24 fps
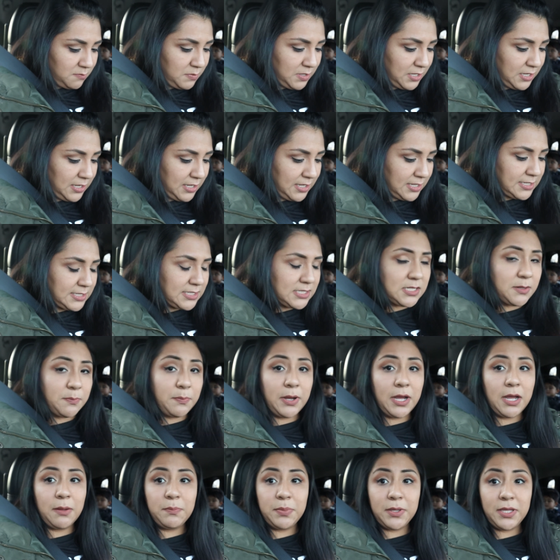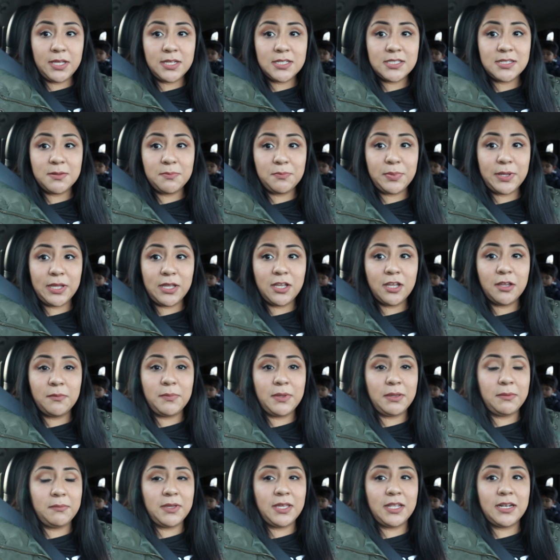because a puppy is a big
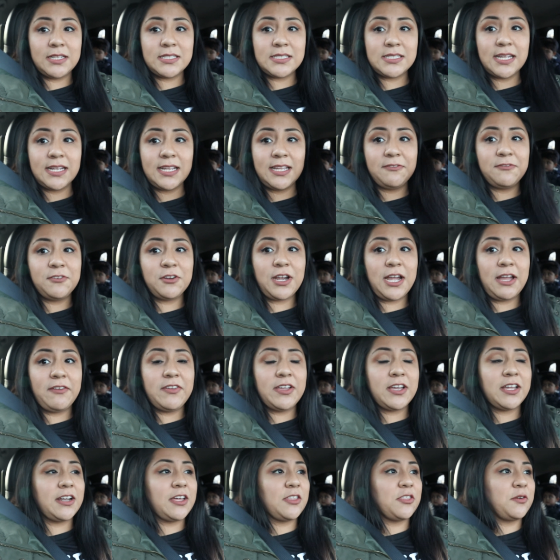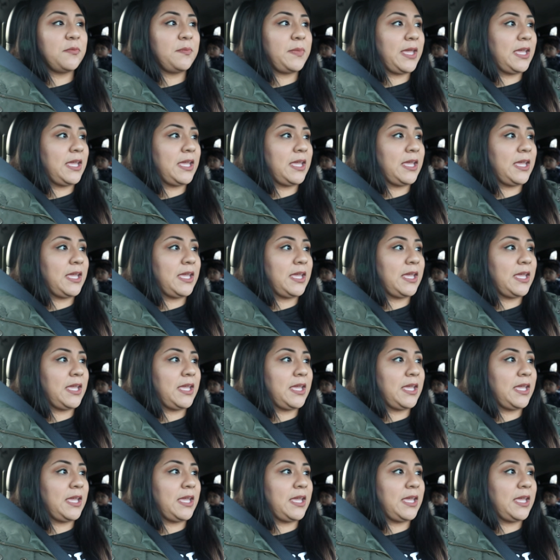commitment. It's like if you're having another